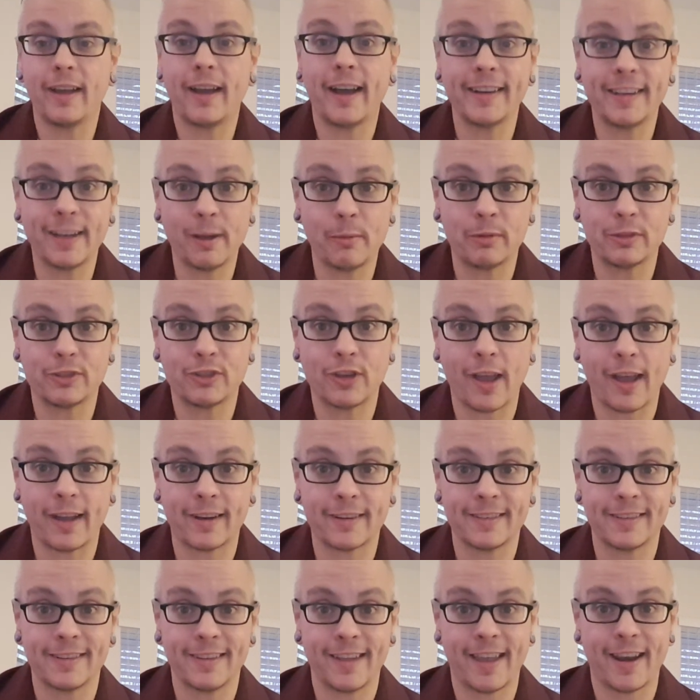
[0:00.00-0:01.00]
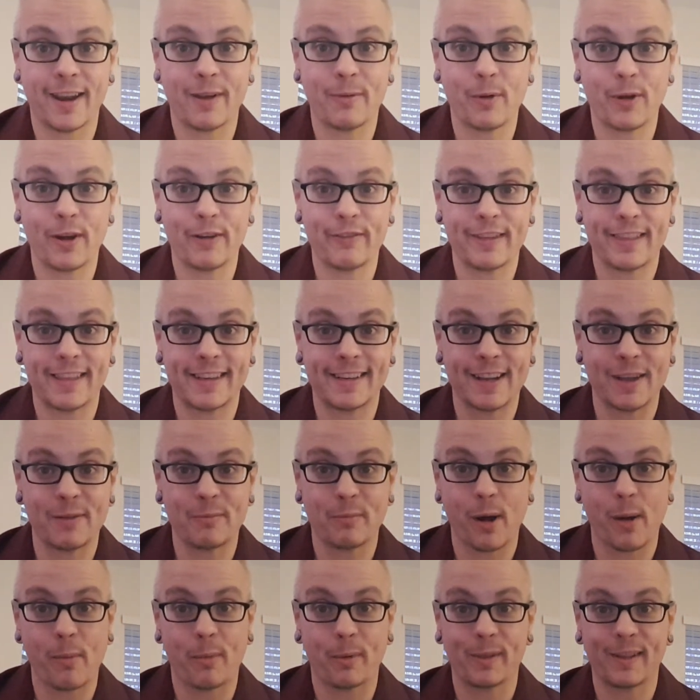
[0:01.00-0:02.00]
I double checked, and I wrote everything down
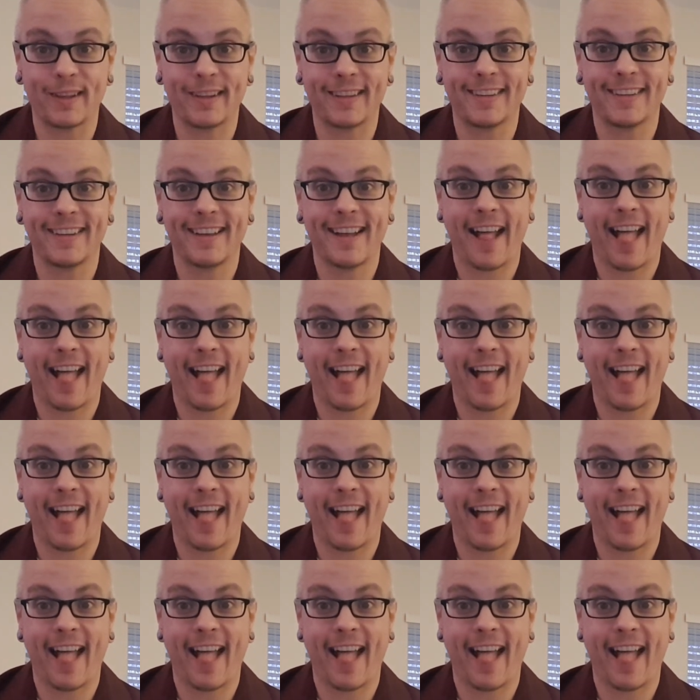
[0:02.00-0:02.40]
properly.